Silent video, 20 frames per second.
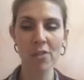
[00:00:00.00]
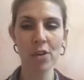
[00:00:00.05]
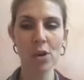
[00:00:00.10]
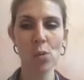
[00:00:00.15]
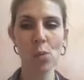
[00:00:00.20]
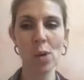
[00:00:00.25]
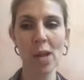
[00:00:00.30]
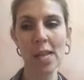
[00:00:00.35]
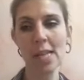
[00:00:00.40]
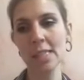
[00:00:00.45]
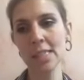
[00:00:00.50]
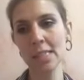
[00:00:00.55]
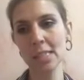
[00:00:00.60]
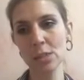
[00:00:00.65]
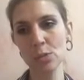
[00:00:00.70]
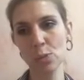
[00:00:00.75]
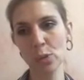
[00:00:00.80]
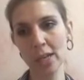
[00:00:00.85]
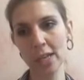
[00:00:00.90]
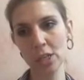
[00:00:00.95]
for ways
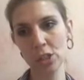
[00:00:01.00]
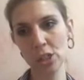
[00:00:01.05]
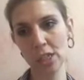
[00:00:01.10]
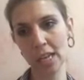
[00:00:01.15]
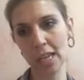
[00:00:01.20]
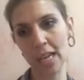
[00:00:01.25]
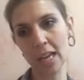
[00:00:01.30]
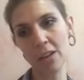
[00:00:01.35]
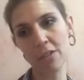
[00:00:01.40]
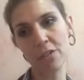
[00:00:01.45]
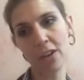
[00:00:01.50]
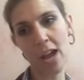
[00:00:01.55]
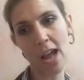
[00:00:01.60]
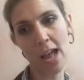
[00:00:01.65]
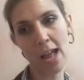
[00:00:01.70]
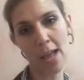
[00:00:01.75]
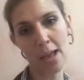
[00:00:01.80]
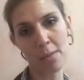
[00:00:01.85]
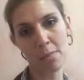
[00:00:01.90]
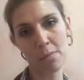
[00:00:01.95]
in which, if
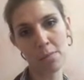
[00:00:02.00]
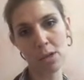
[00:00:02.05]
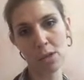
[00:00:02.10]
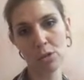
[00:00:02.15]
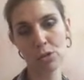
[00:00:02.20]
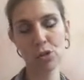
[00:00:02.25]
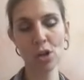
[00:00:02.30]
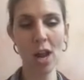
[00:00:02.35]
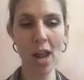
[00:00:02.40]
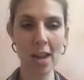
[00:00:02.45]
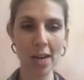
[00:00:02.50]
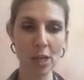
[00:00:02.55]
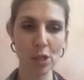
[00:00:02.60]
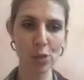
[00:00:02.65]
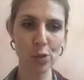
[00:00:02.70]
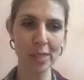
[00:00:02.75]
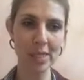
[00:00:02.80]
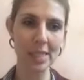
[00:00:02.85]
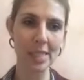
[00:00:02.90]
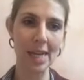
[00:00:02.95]
I'm trying
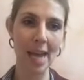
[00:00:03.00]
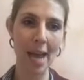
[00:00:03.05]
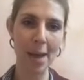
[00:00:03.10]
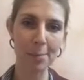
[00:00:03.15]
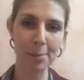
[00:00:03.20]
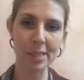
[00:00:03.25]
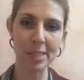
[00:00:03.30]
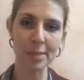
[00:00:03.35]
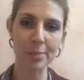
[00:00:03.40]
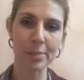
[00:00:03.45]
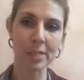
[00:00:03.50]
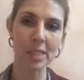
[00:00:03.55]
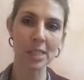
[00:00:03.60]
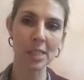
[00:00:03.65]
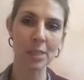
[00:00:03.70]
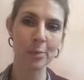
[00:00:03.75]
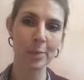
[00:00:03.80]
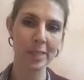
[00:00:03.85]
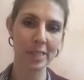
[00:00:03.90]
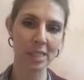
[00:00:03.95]
to adapt
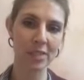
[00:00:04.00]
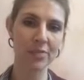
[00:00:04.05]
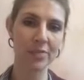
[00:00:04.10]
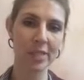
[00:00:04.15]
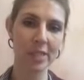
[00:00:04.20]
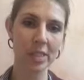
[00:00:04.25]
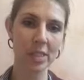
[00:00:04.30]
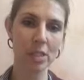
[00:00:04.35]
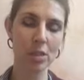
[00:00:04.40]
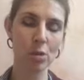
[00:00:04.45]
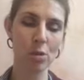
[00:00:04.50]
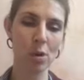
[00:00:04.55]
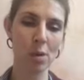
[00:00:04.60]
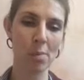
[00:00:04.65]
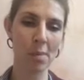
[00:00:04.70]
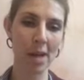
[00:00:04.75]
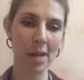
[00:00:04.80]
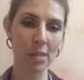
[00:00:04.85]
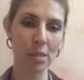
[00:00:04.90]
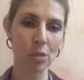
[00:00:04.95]
something specifically to a
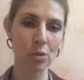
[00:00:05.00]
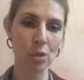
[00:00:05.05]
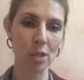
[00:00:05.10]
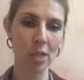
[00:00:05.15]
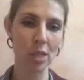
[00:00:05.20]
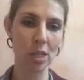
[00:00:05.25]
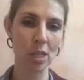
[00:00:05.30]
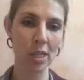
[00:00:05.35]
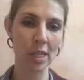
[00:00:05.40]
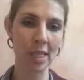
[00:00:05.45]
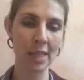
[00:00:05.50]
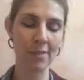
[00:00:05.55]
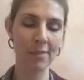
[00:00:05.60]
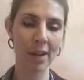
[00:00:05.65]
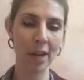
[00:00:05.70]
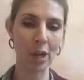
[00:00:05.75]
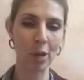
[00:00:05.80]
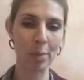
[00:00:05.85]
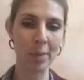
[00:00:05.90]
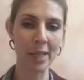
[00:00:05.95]
Montessori learning
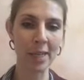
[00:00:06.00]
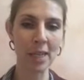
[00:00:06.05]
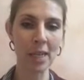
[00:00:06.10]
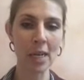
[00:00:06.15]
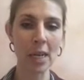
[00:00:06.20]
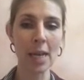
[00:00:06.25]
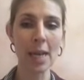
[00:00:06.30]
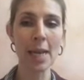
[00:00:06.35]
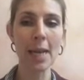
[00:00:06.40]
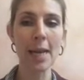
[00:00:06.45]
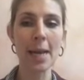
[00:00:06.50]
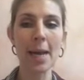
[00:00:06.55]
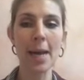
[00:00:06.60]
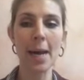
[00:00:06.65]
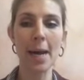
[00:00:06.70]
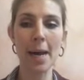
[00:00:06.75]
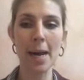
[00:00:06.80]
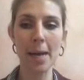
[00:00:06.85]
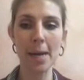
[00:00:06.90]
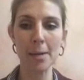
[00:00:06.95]
environment,
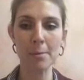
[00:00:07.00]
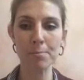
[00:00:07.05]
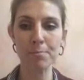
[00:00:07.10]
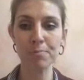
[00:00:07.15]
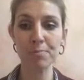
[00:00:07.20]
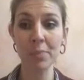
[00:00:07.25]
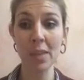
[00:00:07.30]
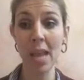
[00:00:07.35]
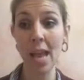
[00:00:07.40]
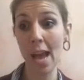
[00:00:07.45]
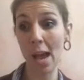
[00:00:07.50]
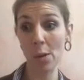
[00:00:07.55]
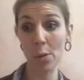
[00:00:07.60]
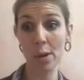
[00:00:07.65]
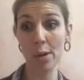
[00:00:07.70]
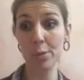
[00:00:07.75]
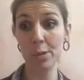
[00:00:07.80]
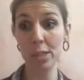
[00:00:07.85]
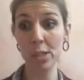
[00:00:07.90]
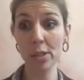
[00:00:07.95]

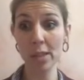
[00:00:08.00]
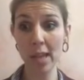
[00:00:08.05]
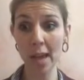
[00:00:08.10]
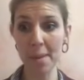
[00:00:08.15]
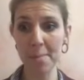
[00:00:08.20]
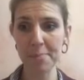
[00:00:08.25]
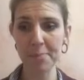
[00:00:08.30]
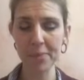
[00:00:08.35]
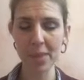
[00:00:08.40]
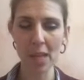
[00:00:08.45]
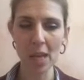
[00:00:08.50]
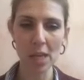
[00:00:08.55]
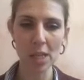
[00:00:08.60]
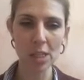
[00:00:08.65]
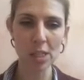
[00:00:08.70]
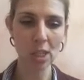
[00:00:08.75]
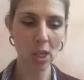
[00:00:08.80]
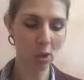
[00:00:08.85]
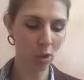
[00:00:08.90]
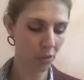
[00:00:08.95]
how I would do that.
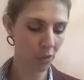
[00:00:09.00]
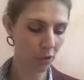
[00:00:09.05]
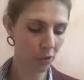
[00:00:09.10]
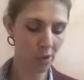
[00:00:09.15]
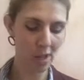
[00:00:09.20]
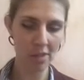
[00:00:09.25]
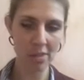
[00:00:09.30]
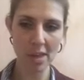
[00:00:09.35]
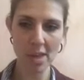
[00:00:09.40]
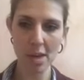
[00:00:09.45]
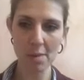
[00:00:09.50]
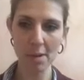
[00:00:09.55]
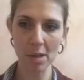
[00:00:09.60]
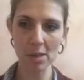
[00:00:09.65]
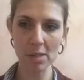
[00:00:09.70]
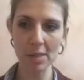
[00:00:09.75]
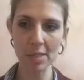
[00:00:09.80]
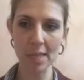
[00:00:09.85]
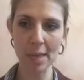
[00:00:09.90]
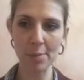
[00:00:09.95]
So the great thing
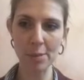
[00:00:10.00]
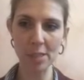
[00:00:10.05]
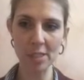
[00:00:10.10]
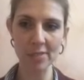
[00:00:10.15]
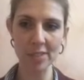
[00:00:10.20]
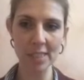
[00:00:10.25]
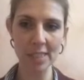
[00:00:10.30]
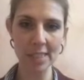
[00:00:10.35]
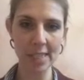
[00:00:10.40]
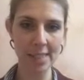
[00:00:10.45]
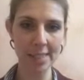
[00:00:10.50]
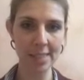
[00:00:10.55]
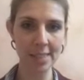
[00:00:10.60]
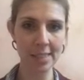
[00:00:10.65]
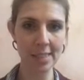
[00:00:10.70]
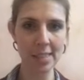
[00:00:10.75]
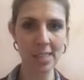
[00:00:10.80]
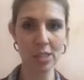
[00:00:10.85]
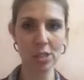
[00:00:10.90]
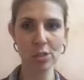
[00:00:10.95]
about cyber civics
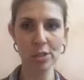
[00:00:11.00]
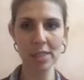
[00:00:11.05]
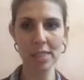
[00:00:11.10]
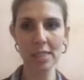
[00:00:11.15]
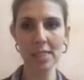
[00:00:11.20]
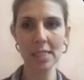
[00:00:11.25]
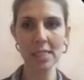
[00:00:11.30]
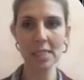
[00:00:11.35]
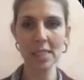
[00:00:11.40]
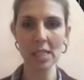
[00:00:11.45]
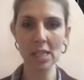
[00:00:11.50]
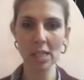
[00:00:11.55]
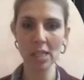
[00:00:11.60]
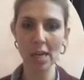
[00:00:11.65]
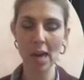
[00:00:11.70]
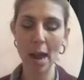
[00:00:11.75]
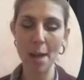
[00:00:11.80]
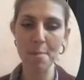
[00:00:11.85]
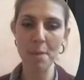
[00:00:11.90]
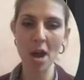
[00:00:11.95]
lessons, and you can see
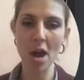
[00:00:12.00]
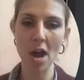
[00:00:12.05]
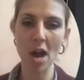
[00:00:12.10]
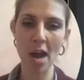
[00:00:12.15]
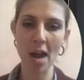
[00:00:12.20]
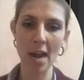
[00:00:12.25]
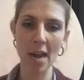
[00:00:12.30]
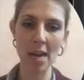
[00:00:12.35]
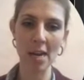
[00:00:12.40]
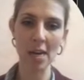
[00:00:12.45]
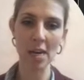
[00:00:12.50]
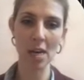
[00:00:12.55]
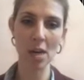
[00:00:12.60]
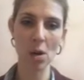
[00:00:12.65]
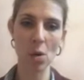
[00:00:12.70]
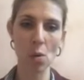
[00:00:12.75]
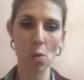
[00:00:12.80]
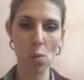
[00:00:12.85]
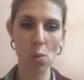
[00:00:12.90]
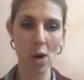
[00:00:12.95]
here, I'm on
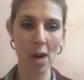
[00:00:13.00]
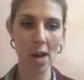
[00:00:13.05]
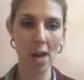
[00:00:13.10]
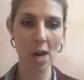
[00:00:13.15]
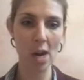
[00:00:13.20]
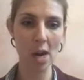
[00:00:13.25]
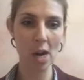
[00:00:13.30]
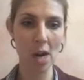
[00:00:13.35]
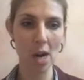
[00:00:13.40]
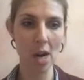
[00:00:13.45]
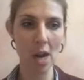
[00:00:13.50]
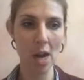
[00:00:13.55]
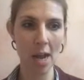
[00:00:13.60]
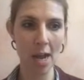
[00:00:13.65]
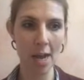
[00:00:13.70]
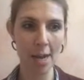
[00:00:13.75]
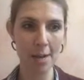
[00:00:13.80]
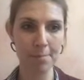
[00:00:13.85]
where